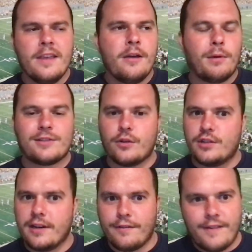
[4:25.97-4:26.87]
West
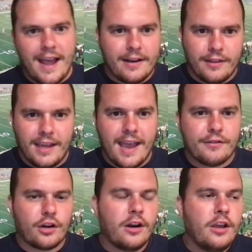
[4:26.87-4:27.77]
Virginia finally,
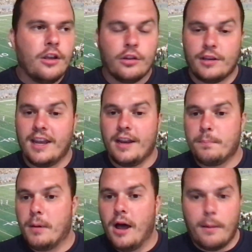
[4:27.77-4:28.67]
after getting
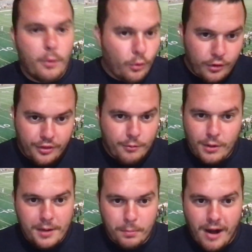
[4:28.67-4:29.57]
pummeled the
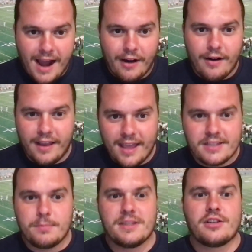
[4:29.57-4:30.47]
week prior
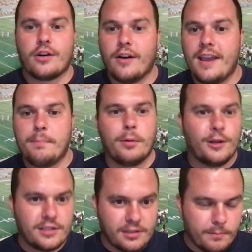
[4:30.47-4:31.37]
against Missouri,
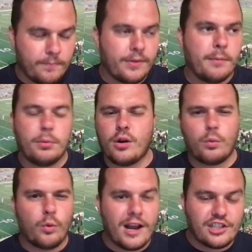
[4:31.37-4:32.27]
put a
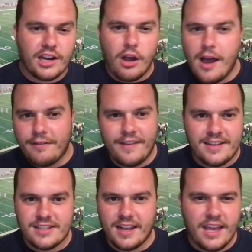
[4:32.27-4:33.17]
rushing
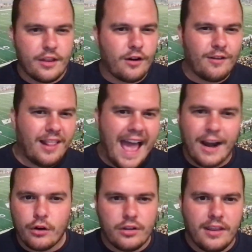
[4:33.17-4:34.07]
offense together
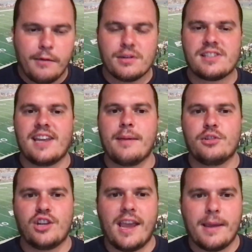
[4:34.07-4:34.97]
laterally with Sam
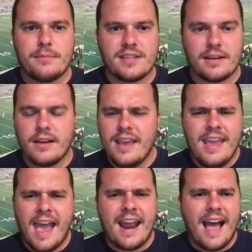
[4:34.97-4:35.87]
James and
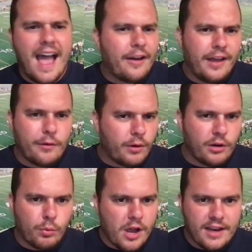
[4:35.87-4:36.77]
had a highlight reel
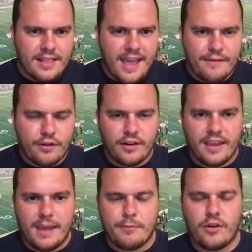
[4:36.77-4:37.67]
run in that for a
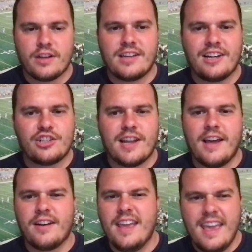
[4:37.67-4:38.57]
game for a
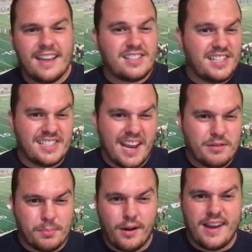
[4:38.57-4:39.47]
touchdown. NC State
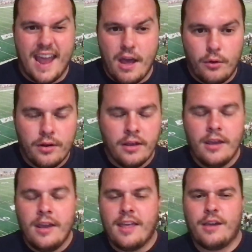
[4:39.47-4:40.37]
was pretty down.
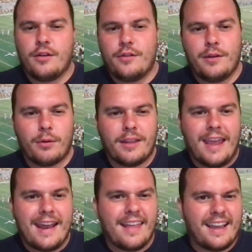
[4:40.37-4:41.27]
They only really
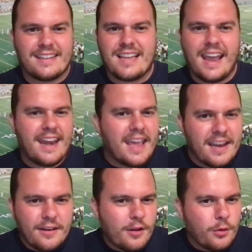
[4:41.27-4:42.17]
had like a tight
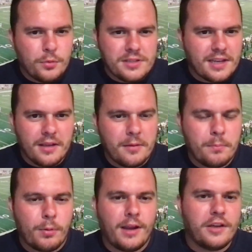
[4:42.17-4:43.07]
end who was a
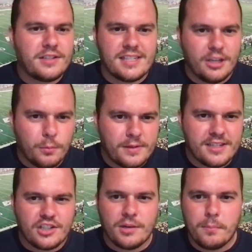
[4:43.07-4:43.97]
pretty good skill
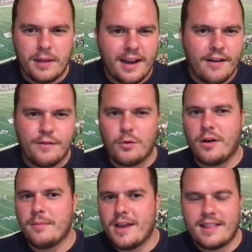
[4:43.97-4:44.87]
position player for
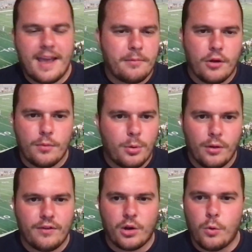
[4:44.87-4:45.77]
him, not that notable
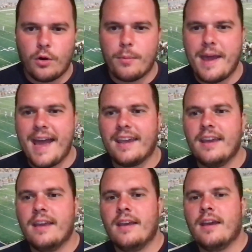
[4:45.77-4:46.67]
of a quarterback.
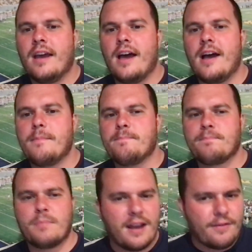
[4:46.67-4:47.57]

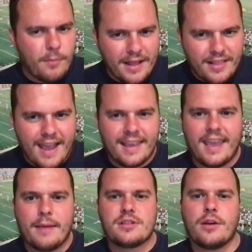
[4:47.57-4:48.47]
But enough about that
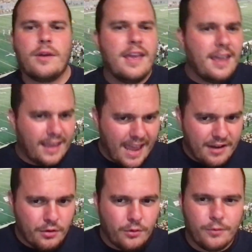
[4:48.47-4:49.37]
game. So
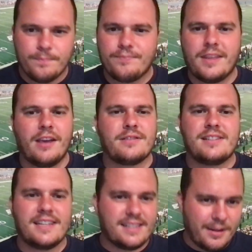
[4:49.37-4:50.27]
Kendall,
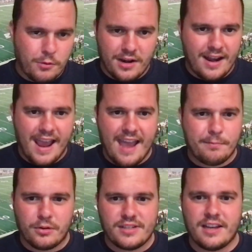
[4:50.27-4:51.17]

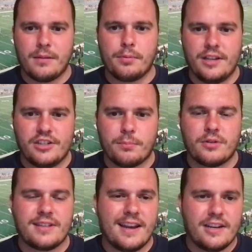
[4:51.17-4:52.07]
61.5% completion
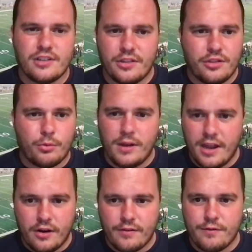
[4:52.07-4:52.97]
percentage on
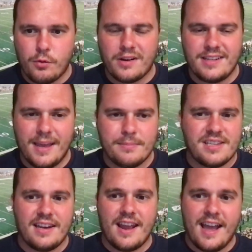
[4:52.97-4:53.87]
304 attempts
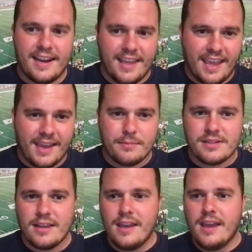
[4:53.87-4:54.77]
in 9
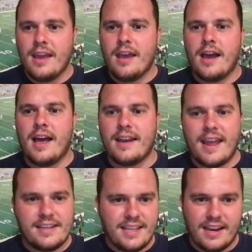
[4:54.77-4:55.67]
games.
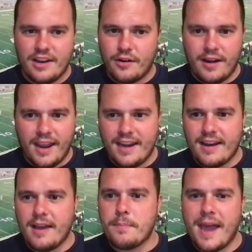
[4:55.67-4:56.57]

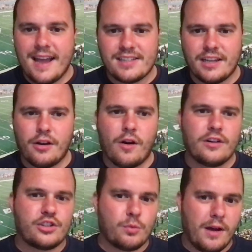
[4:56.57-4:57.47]
1,989 passing
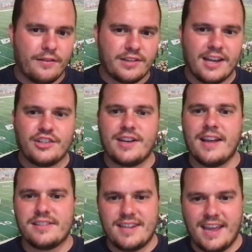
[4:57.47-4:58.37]
yards, 12
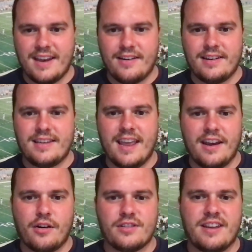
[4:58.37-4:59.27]
touchdowns, 10
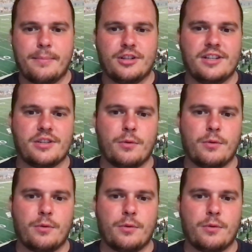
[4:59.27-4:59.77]
interceptions.